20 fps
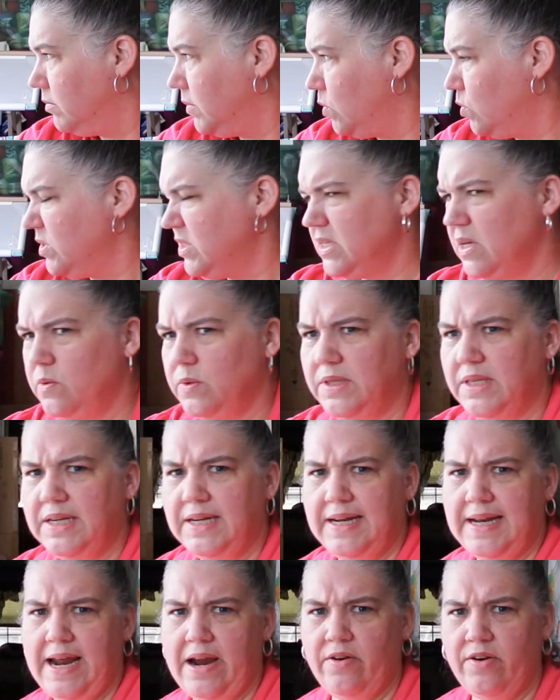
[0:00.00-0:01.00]
I'll say within
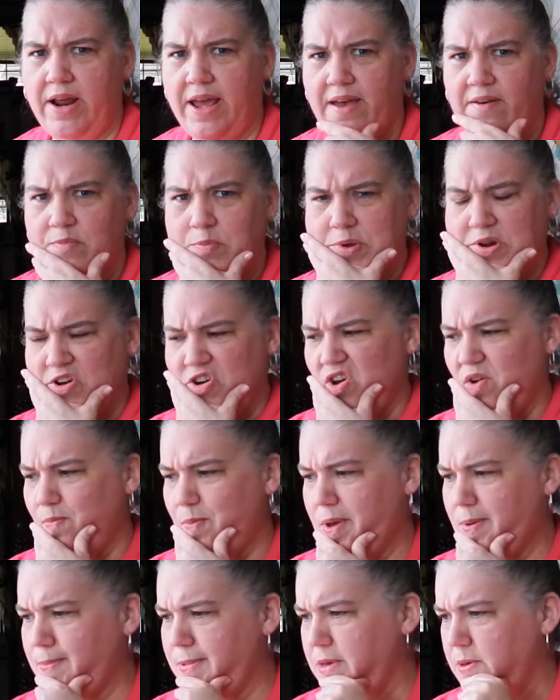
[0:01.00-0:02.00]
an hour and a half period,
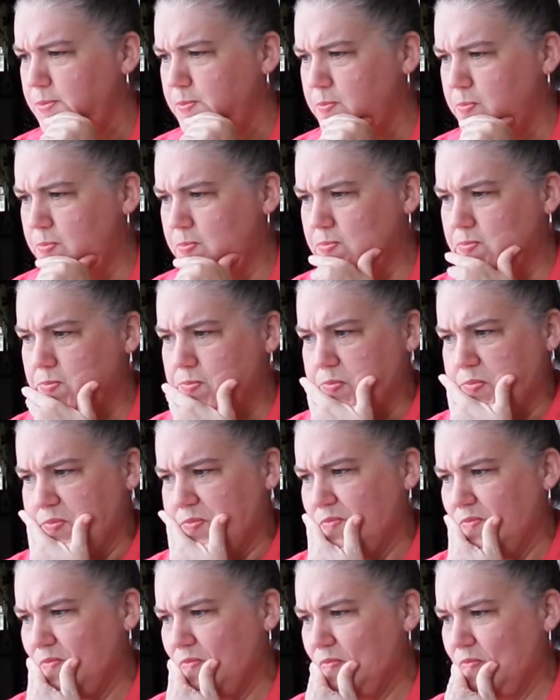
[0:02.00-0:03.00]
maybe?
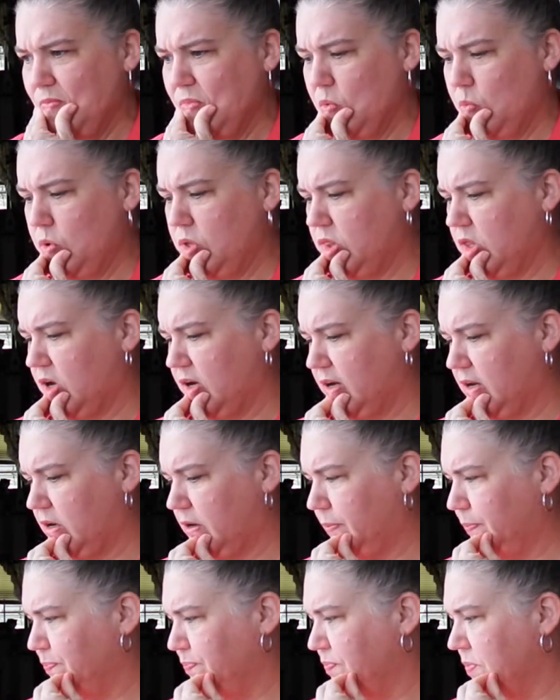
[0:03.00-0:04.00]
It wasn't long at
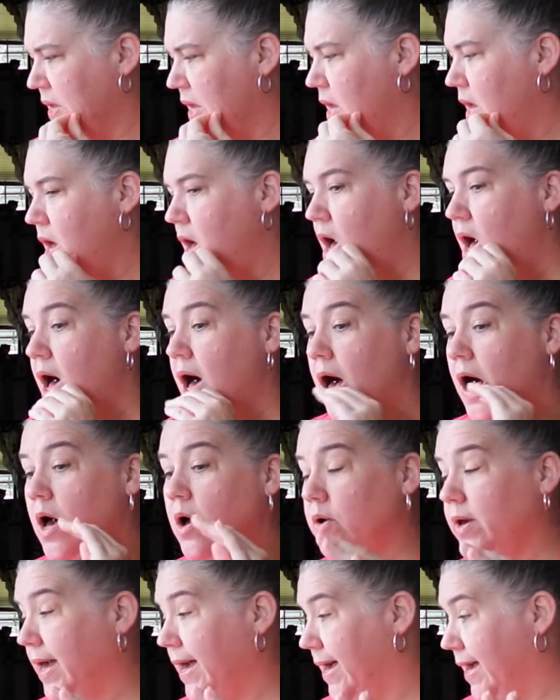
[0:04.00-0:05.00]
all.
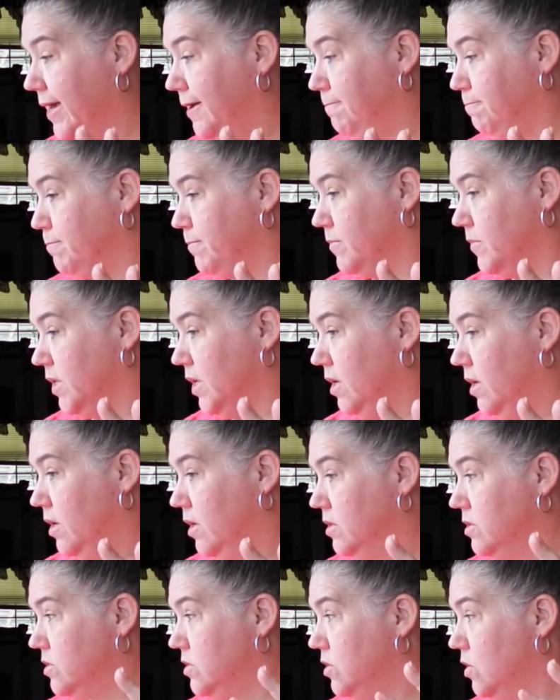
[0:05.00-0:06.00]
Okay,
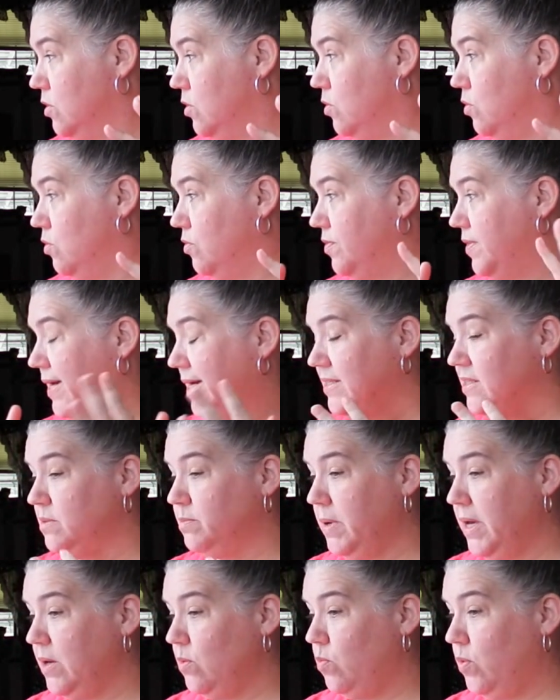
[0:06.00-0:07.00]
so that's
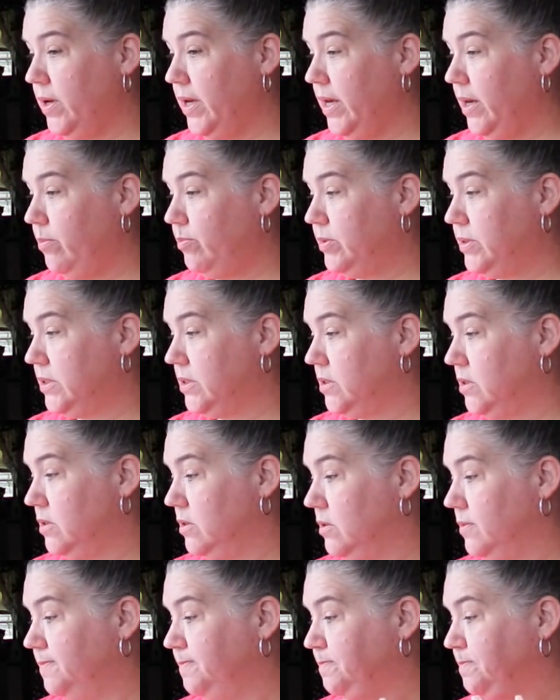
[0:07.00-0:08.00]
my WIPs,
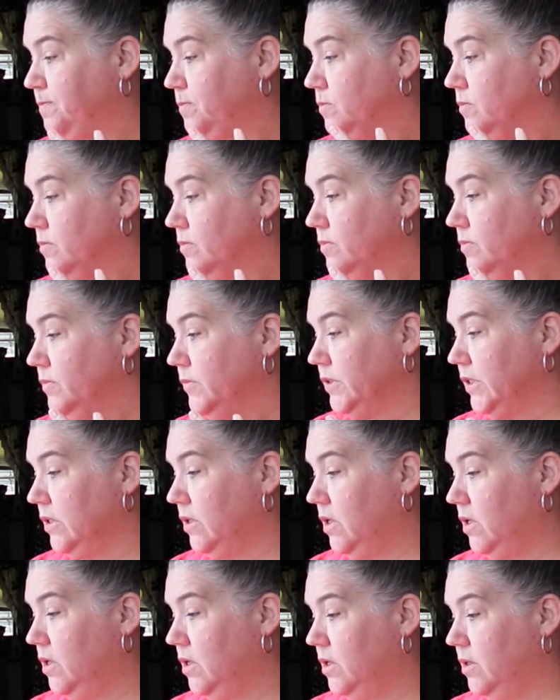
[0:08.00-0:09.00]

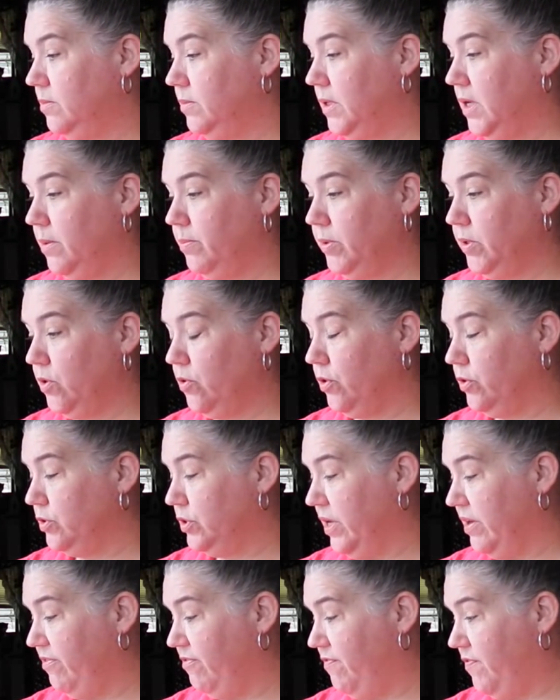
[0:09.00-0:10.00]
a um, couple of
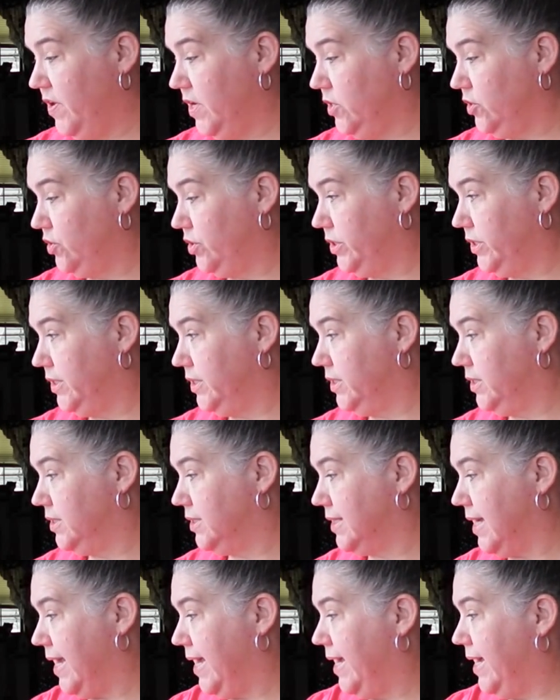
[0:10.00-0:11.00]
crochet finishes,
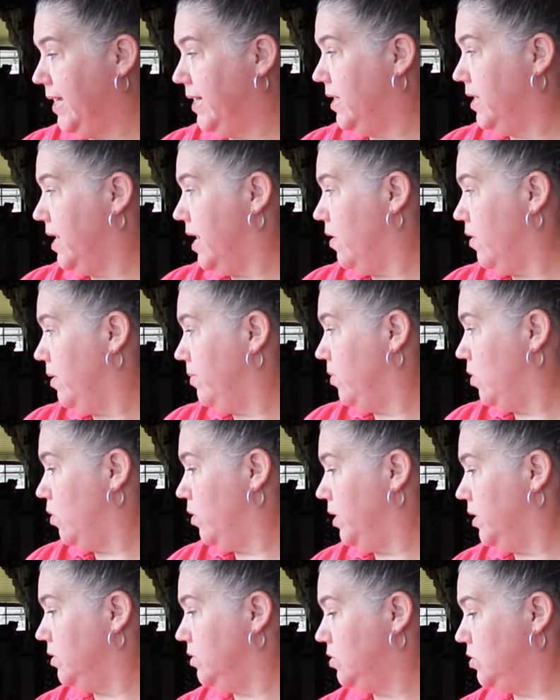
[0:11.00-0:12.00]
and now I'm
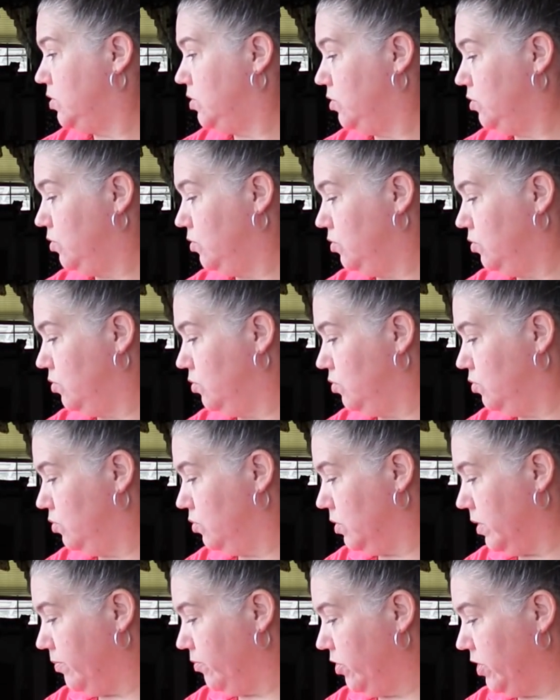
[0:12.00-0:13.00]
going
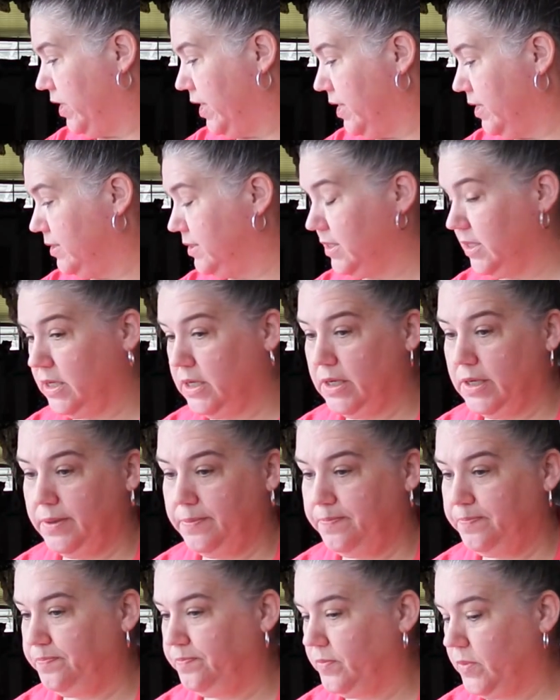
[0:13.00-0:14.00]
to, I'm running out of
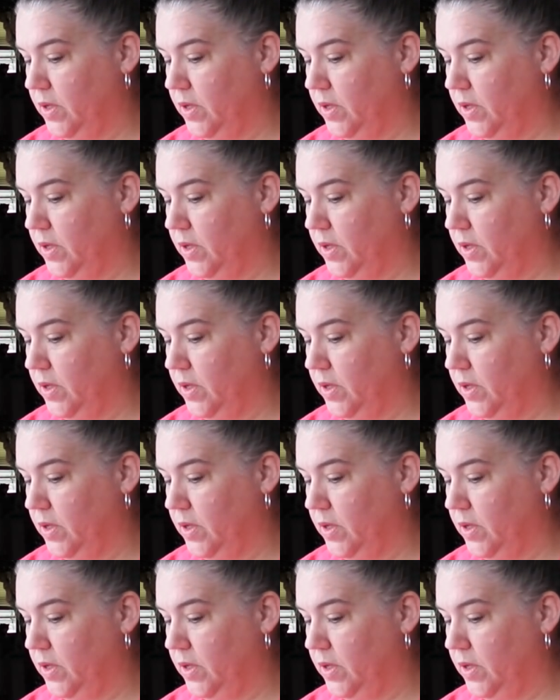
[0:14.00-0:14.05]
time.